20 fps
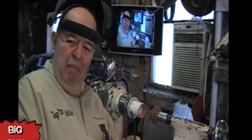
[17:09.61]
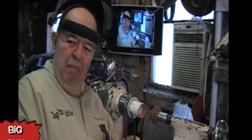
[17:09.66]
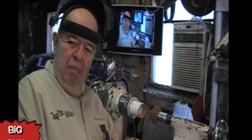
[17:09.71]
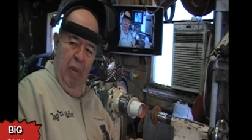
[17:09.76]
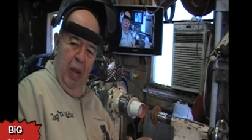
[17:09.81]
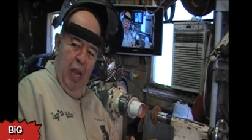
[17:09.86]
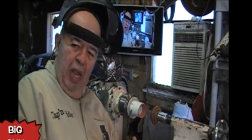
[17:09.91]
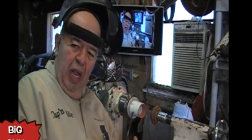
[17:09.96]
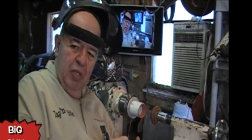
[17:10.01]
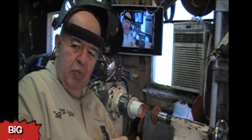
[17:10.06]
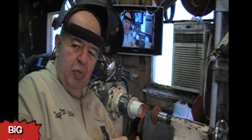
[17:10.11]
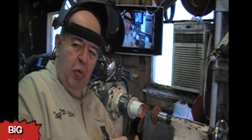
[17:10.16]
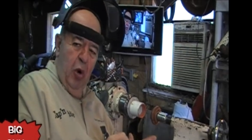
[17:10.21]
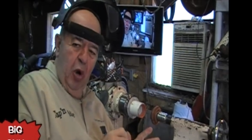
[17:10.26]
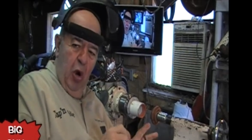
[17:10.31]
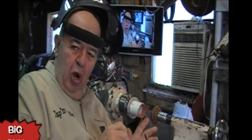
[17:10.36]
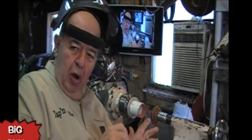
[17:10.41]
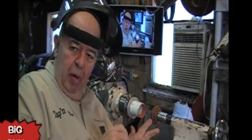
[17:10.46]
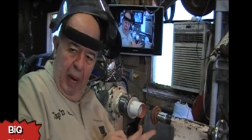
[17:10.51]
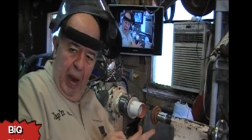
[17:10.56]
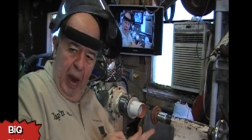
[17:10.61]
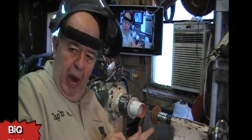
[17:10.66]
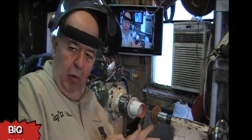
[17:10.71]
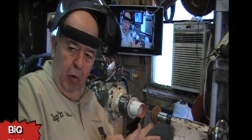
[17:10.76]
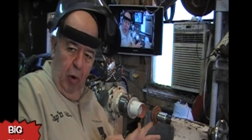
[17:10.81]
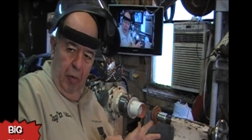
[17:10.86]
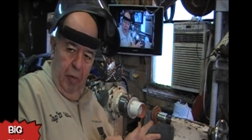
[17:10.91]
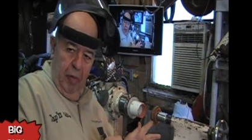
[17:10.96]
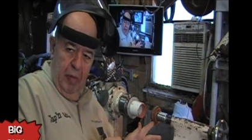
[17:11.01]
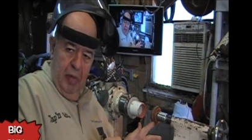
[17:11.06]
Because we're going to
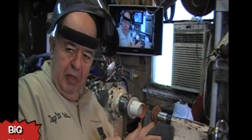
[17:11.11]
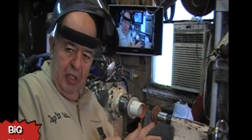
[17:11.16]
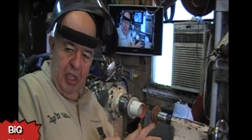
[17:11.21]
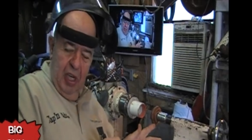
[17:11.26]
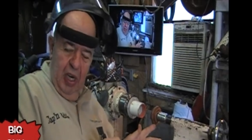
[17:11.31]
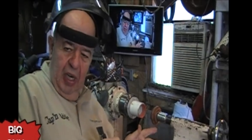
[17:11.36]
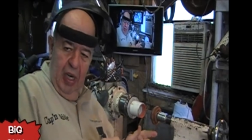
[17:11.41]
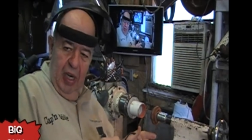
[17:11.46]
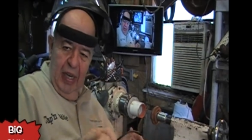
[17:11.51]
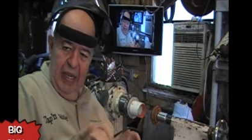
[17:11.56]
power up the machine,